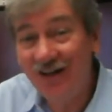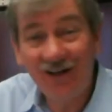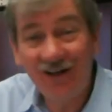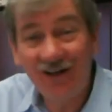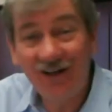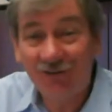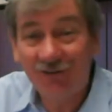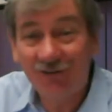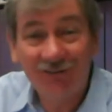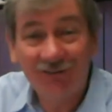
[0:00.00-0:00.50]

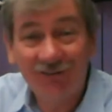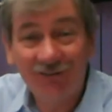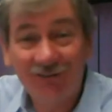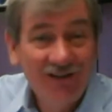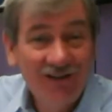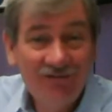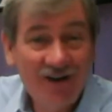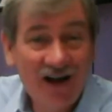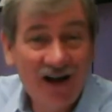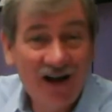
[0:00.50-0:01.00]
It'll
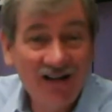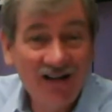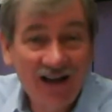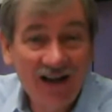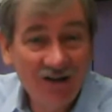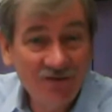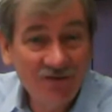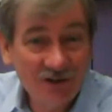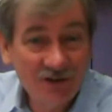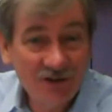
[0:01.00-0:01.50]
find
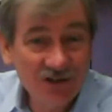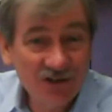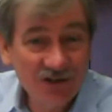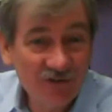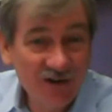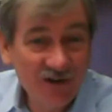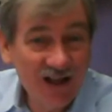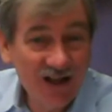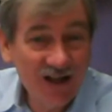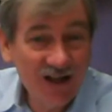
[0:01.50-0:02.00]
addresses
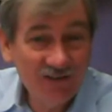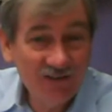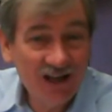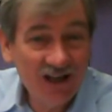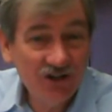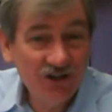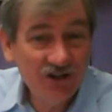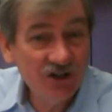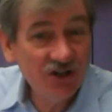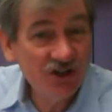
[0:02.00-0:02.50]
for
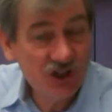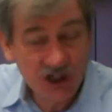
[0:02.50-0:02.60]
navigation